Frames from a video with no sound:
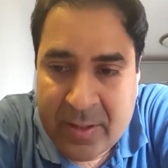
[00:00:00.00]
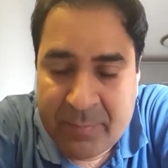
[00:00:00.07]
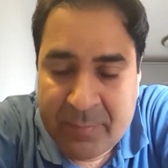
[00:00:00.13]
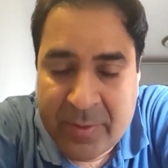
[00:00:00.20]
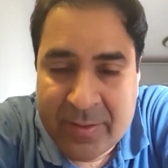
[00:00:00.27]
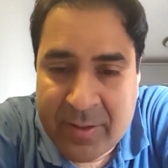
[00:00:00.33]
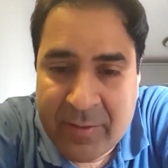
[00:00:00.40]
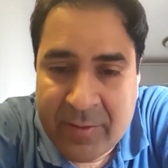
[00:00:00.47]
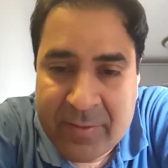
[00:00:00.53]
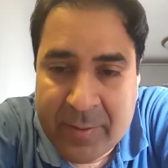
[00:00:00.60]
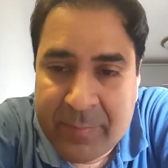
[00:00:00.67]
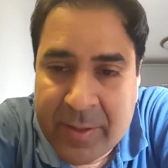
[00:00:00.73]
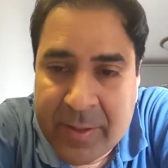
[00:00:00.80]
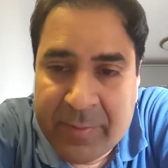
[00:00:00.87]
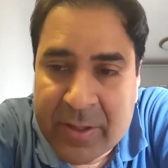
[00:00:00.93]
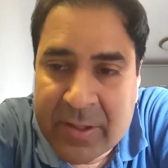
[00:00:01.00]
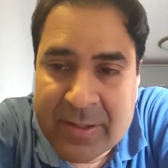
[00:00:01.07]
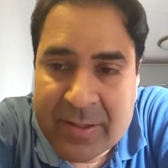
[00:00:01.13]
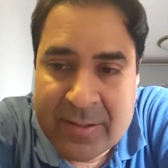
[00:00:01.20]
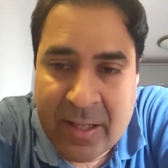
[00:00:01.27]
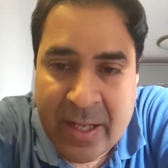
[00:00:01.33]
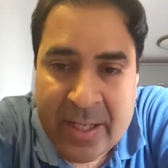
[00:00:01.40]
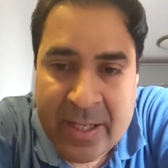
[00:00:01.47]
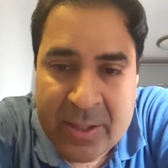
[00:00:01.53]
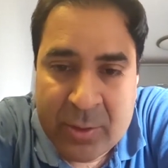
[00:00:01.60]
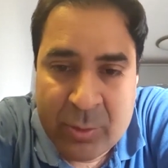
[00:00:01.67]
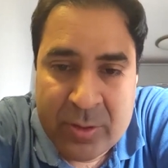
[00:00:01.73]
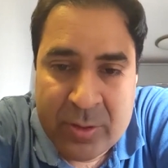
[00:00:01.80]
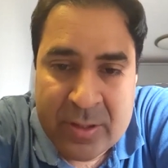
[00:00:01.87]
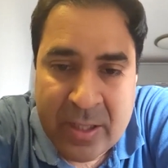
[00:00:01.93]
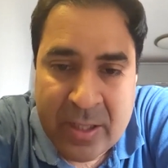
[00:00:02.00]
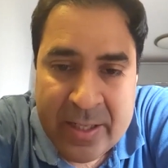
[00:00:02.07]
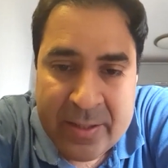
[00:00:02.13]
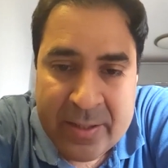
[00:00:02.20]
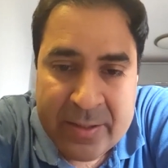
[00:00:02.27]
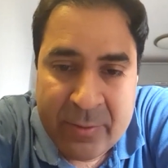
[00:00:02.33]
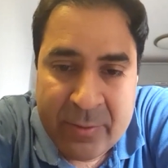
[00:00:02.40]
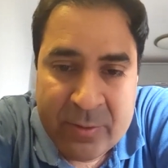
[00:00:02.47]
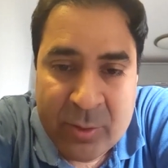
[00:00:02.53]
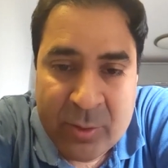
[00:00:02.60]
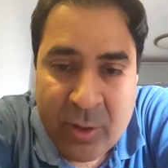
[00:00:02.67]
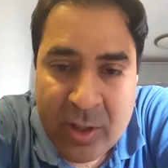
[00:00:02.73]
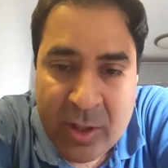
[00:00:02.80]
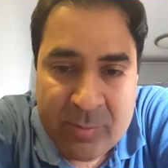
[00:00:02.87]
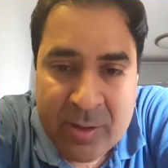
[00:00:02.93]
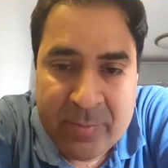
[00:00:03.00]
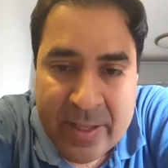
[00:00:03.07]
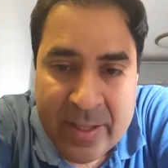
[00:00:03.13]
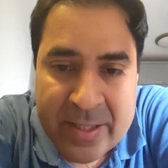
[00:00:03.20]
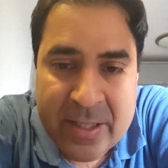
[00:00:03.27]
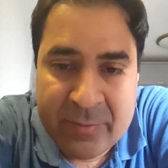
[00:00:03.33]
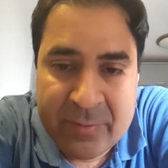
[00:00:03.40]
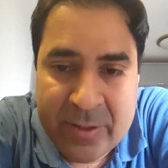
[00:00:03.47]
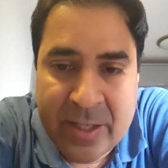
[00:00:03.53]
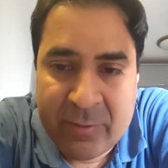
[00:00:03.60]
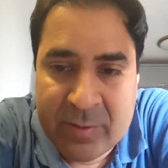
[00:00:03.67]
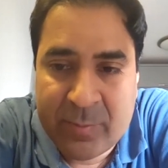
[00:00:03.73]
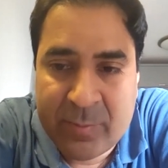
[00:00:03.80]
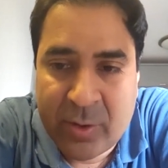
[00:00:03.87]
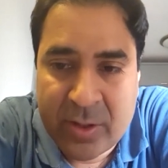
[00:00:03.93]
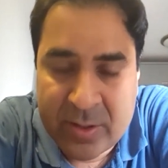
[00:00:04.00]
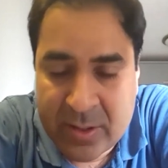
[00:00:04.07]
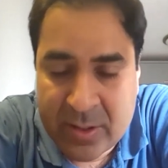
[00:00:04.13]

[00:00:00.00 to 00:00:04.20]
preserved, simply because there was no cord blood banking when I was born.